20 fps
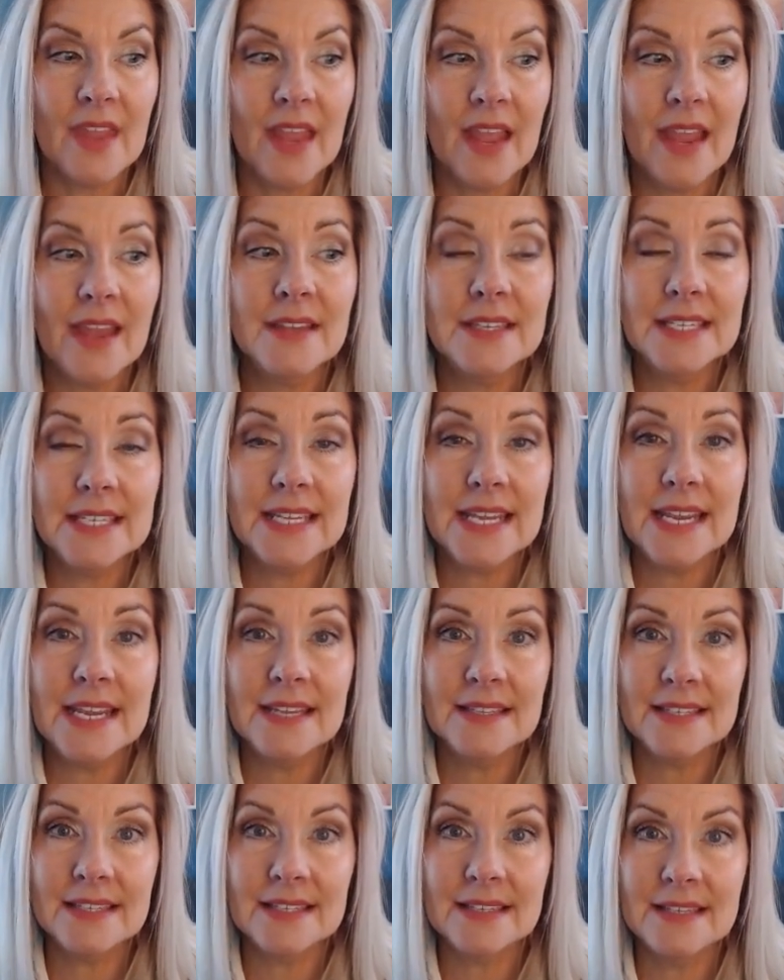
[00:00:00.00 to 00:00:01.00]
And
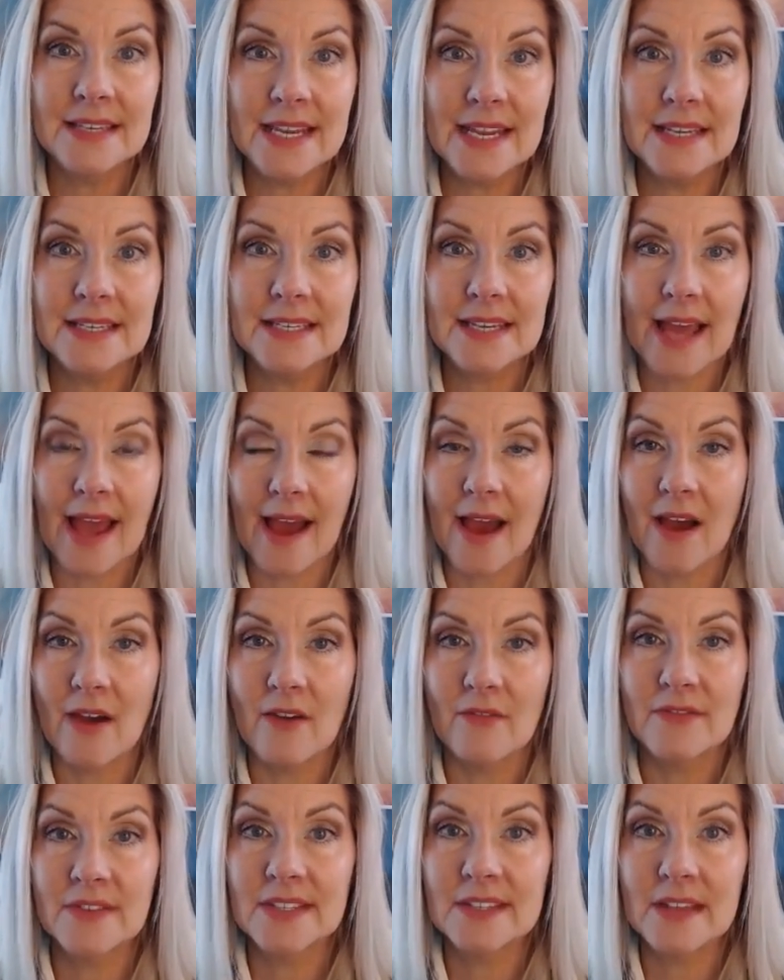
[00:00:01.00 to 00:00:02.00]
teens need to
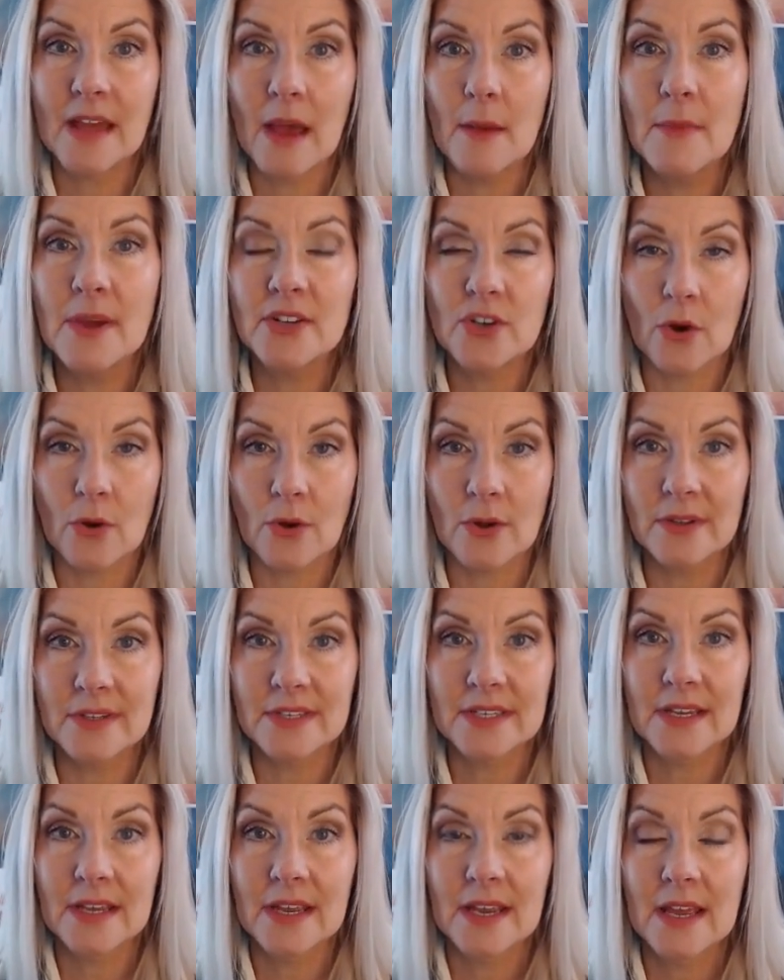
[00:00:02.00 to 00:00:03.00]
have some
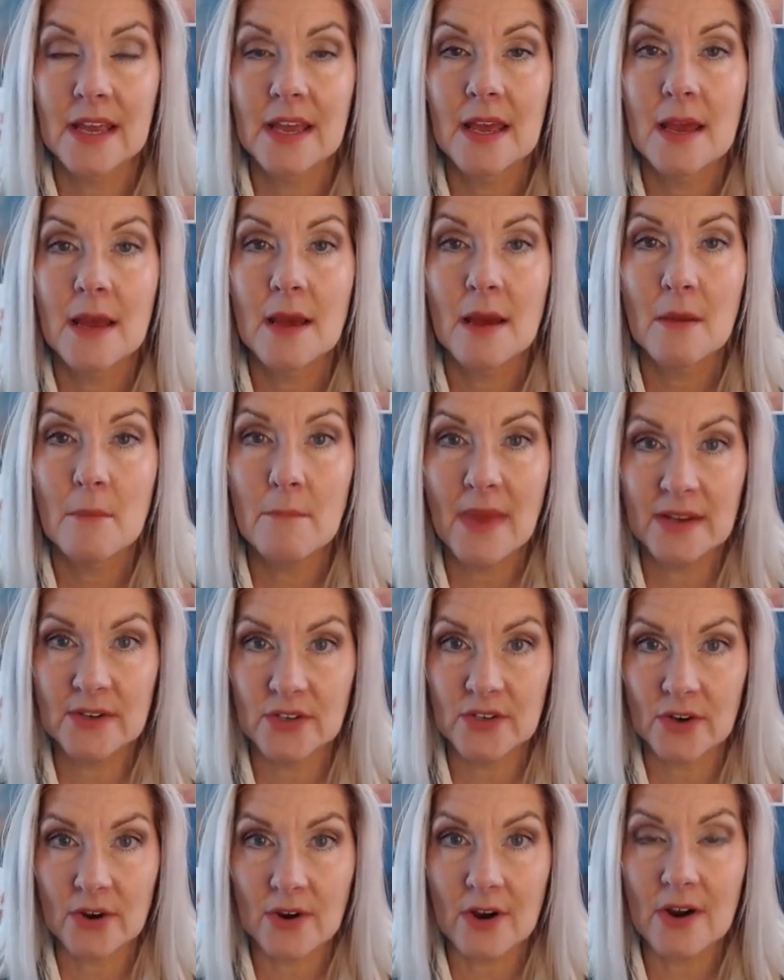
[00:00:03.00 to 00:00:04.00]
adult
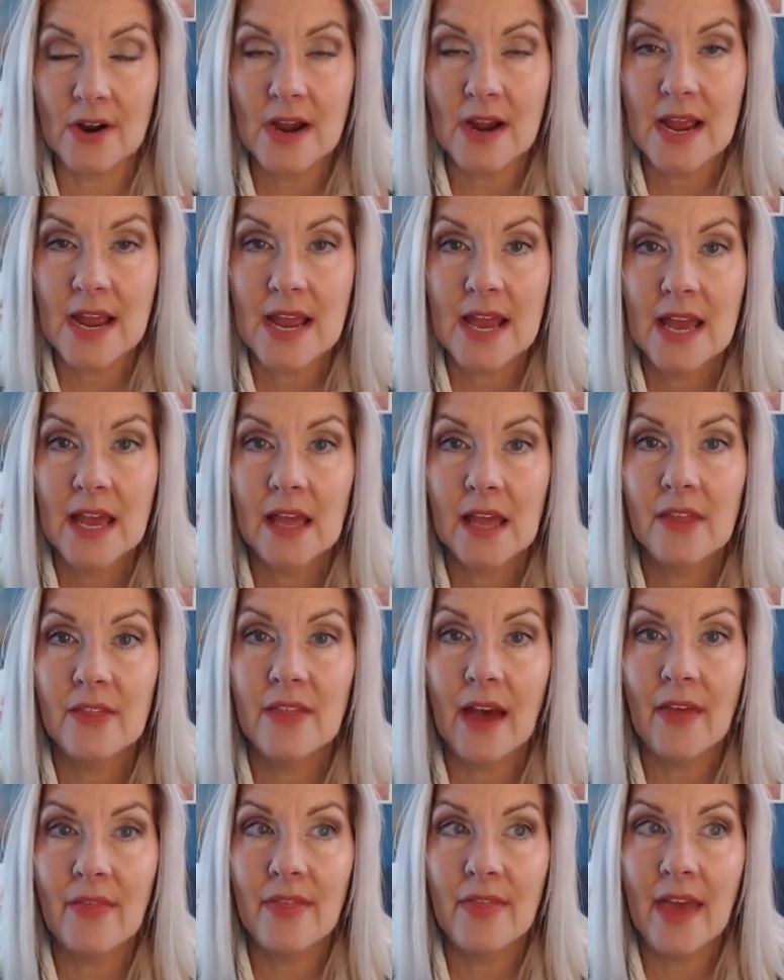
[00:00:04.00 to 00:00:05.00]
mentor
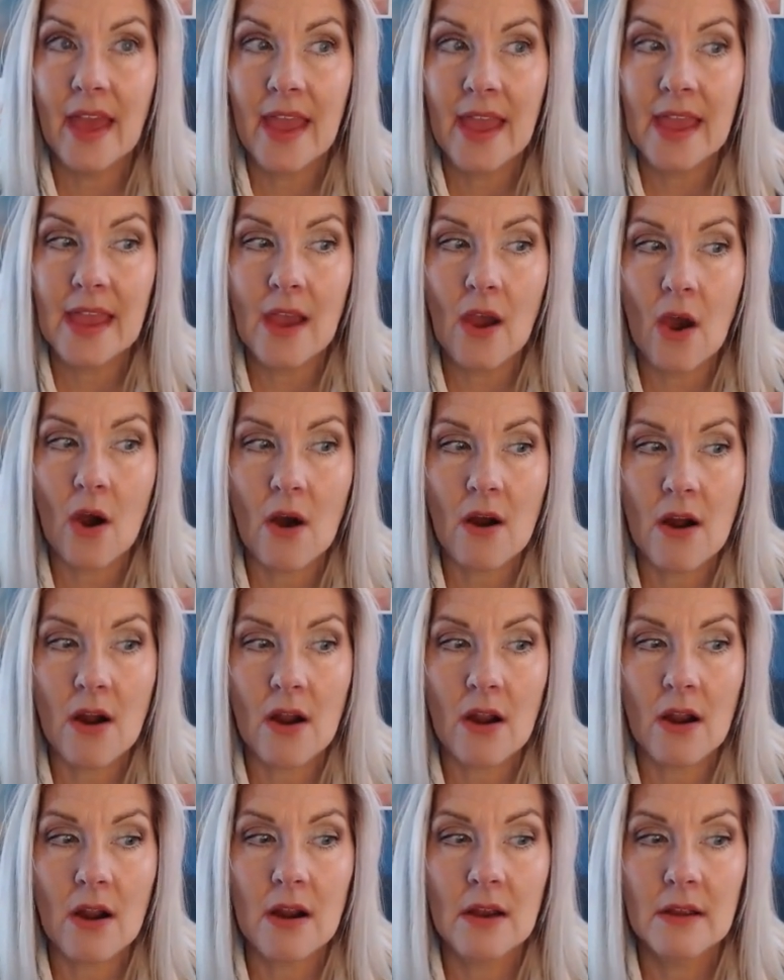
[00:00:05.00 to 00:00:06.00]
that they
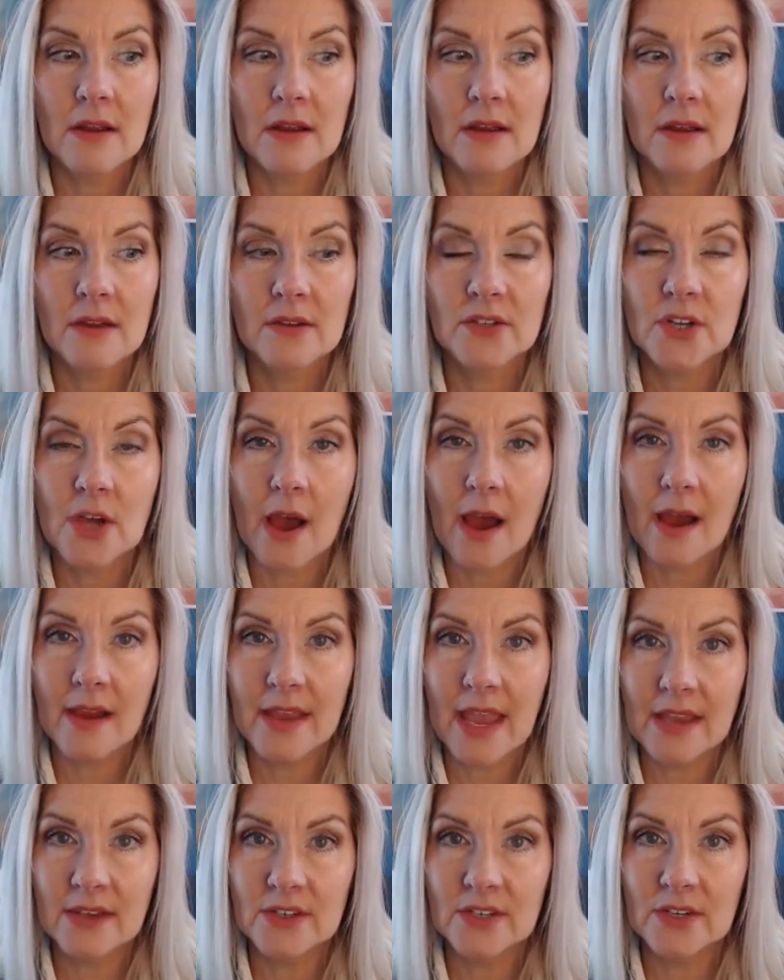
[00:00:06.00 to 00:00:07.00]
are
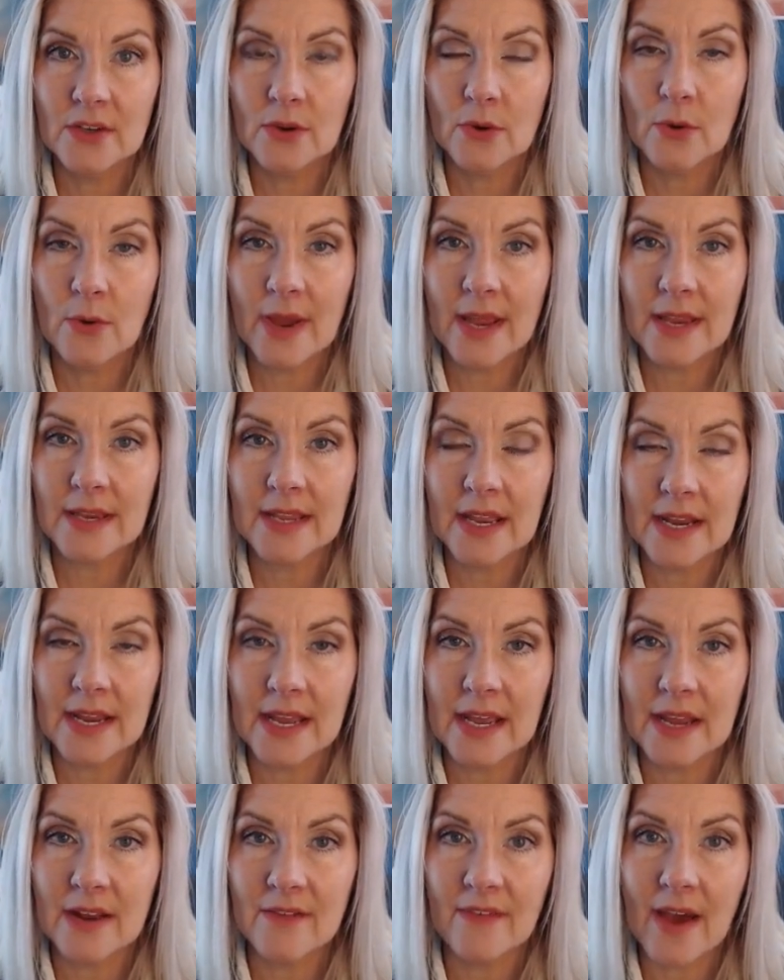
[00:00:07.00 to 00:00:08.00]
talking to and
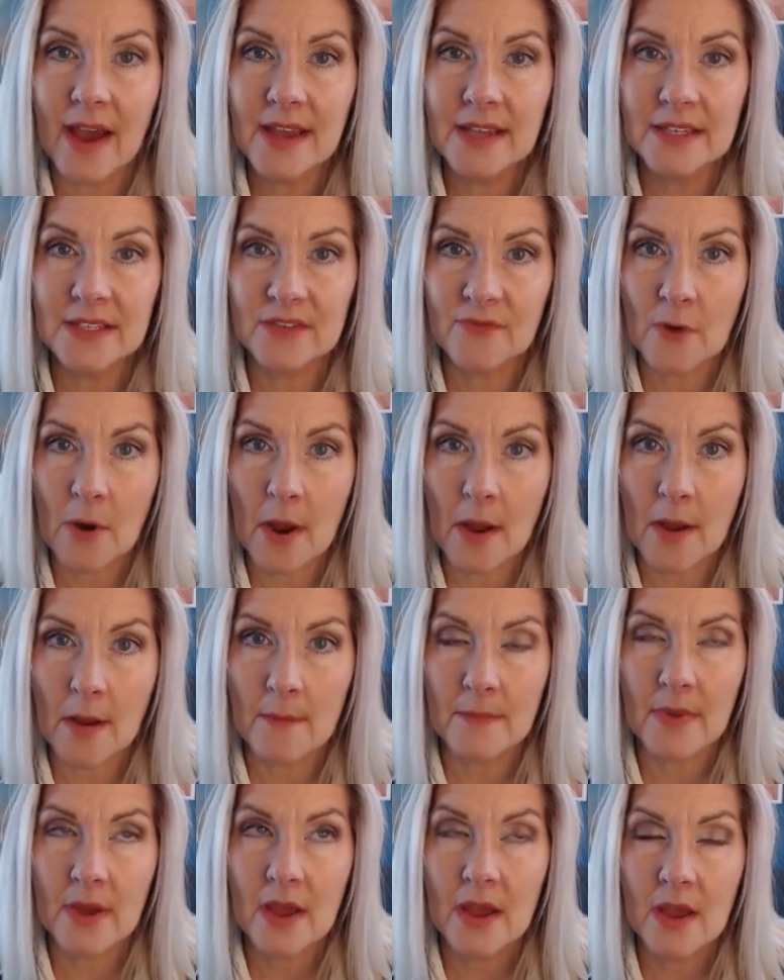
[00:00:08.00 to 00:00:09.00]
getting advice
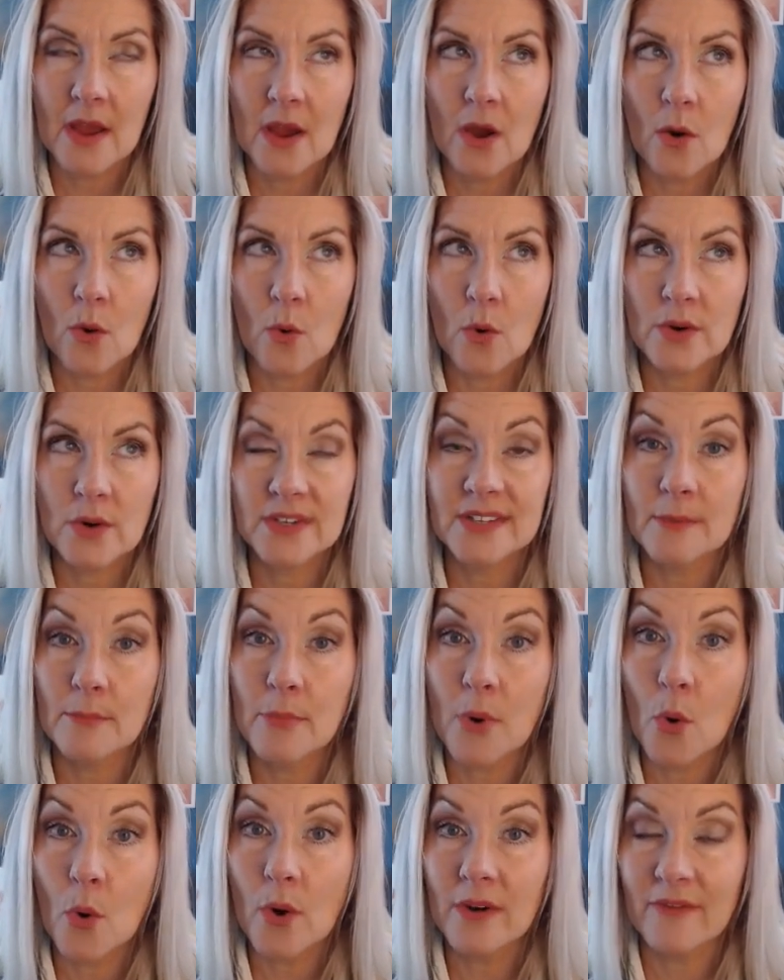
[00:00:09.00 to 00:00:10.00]
from, or
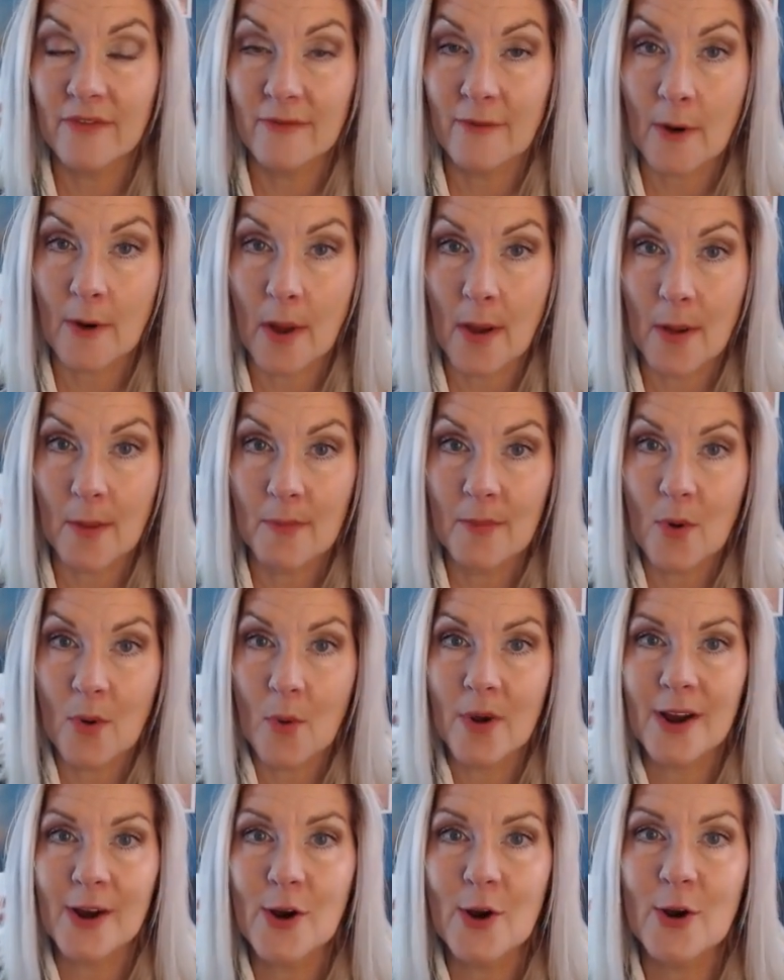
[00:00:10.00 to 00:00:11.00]
support from,
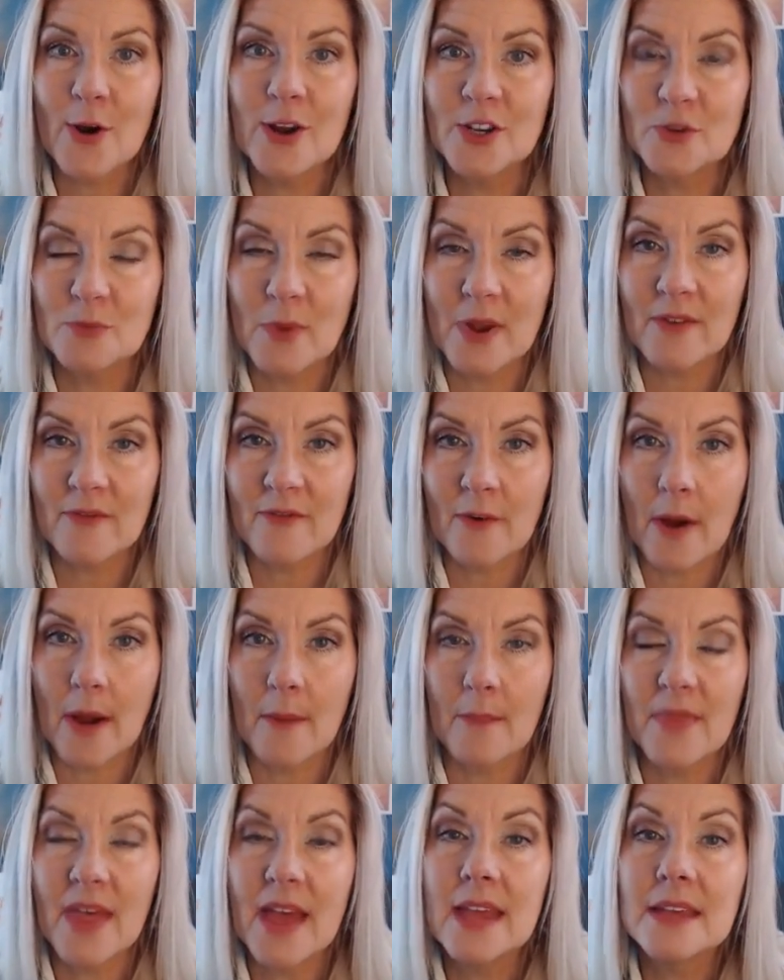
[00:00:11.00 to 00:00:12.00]
or encouragement
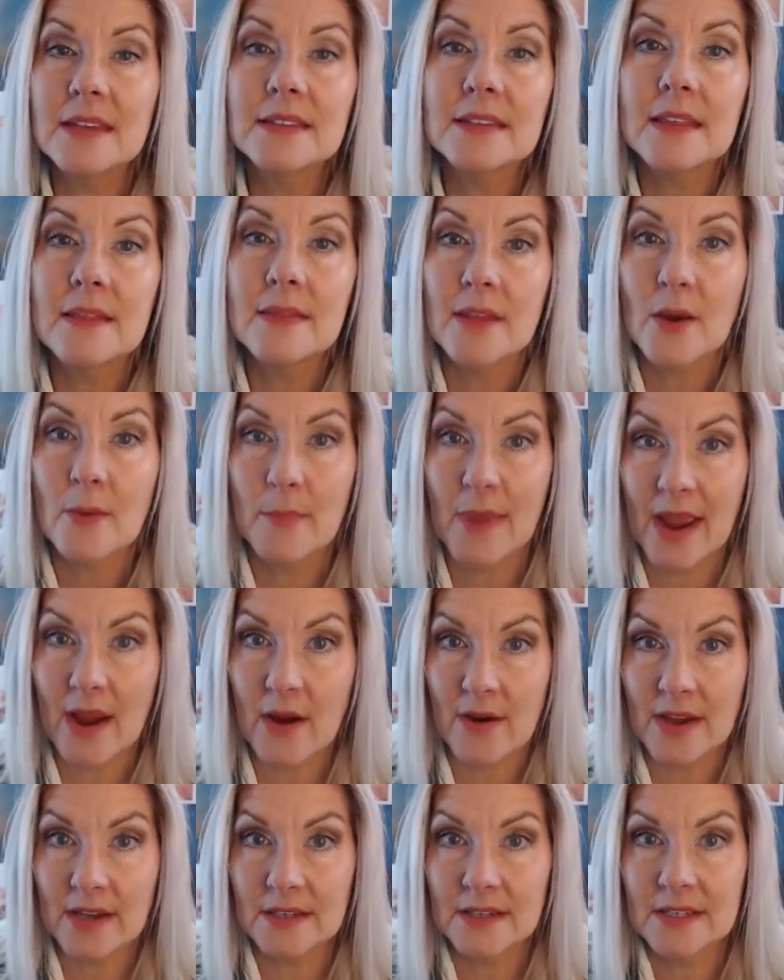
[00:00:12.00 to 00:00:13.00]
from, that isn't their
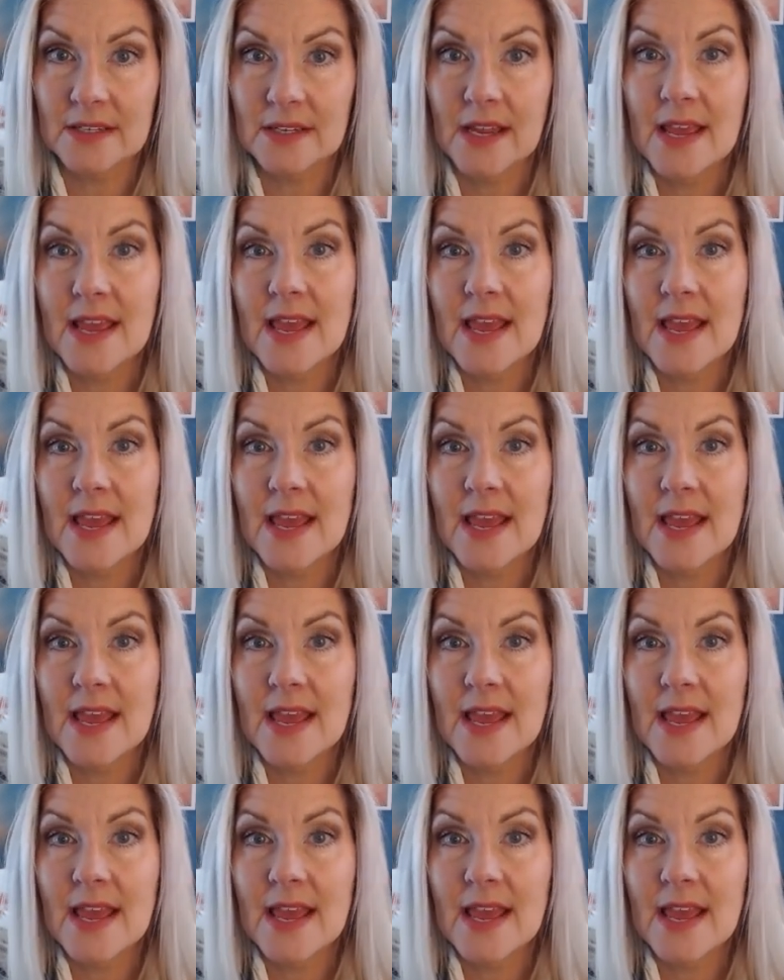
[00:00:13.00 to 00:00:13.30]
parent.